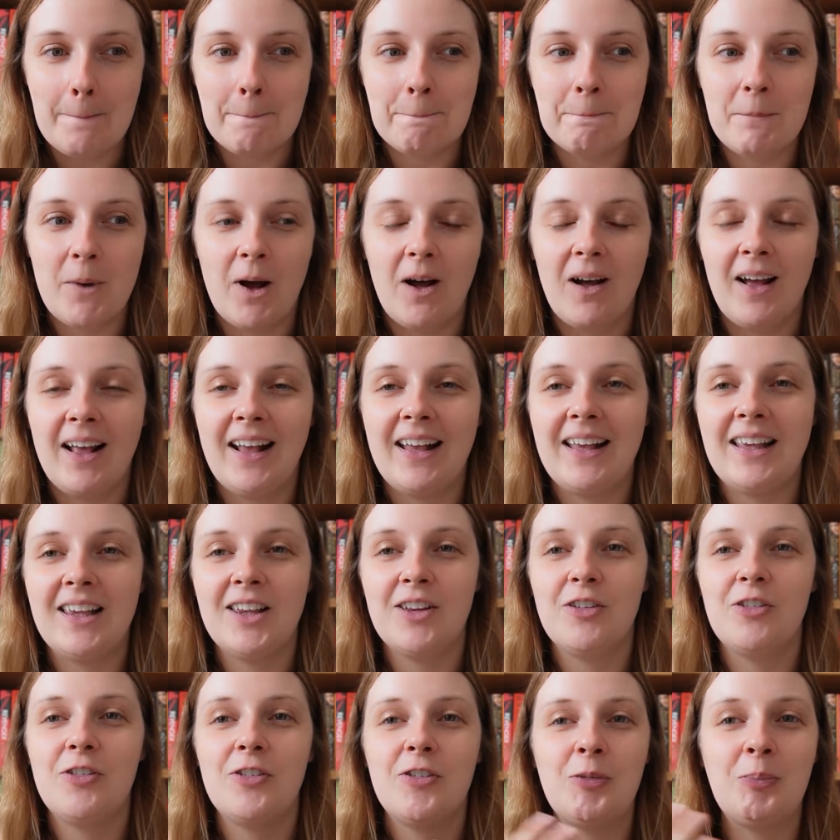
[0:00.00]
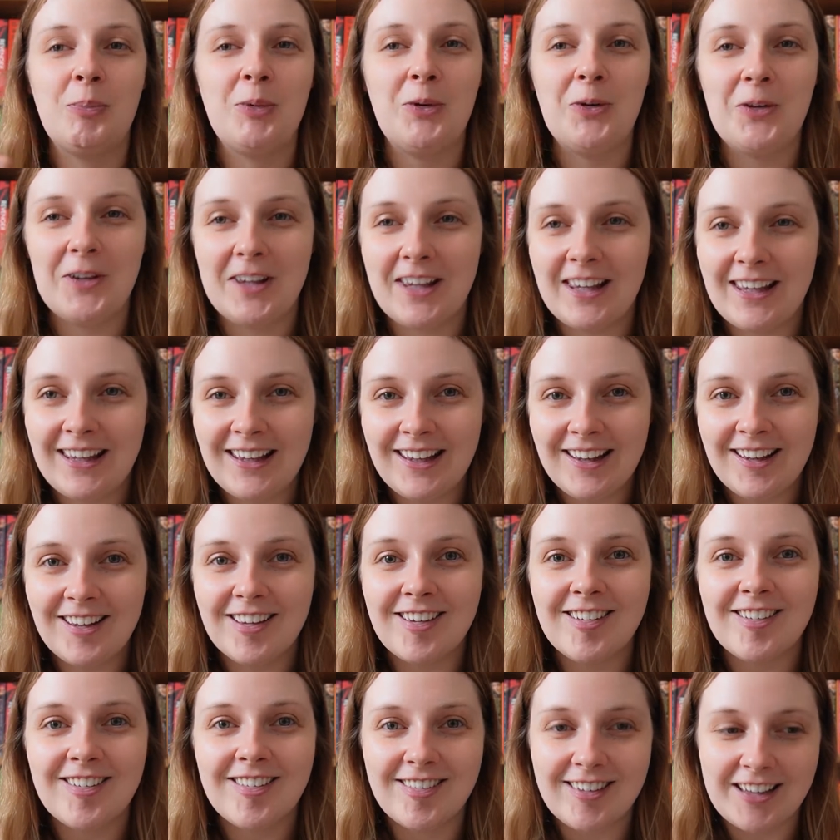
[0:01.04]
my
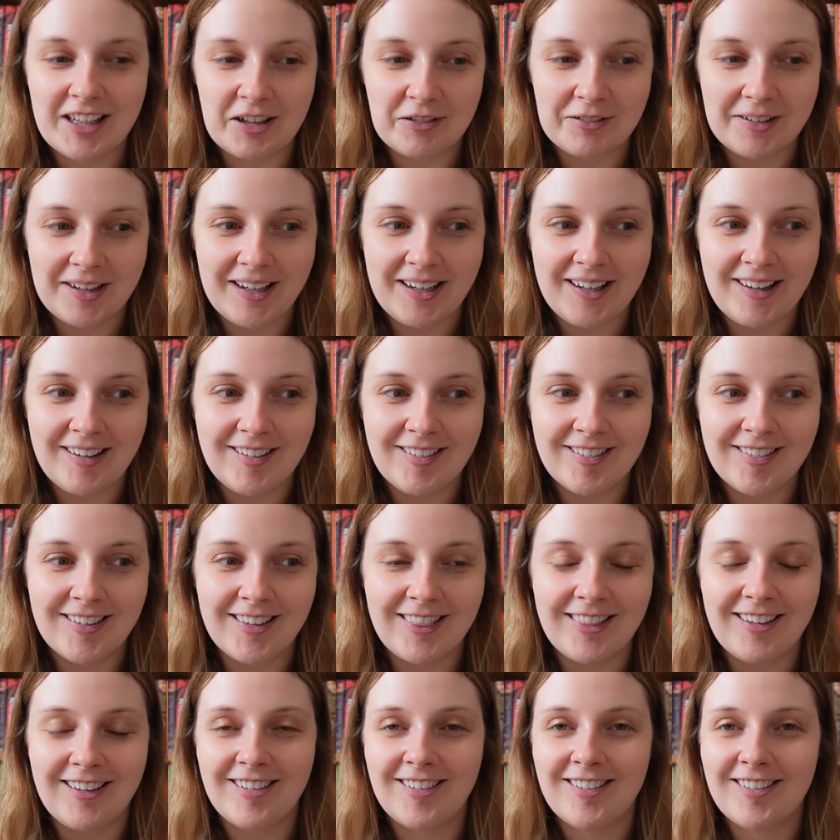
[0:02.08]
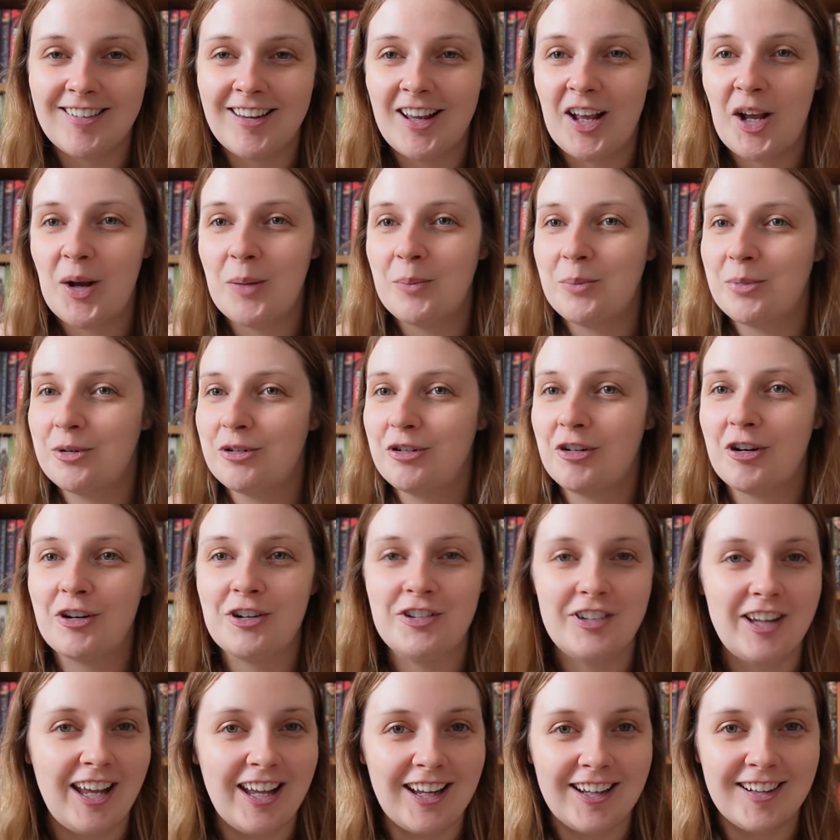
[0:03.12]
spooky series, this
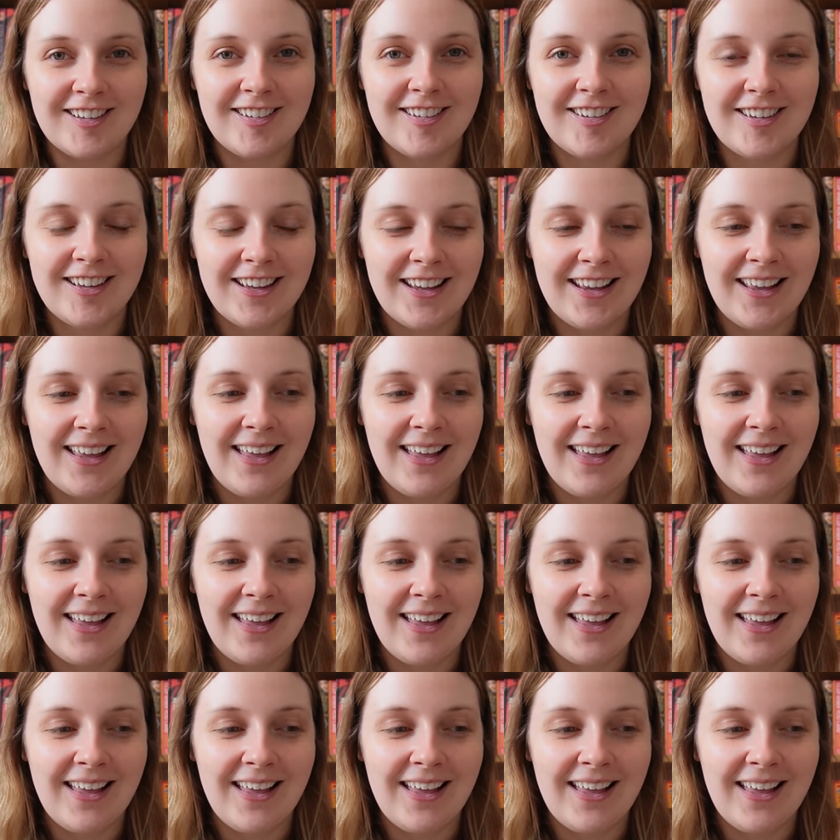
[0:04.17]
project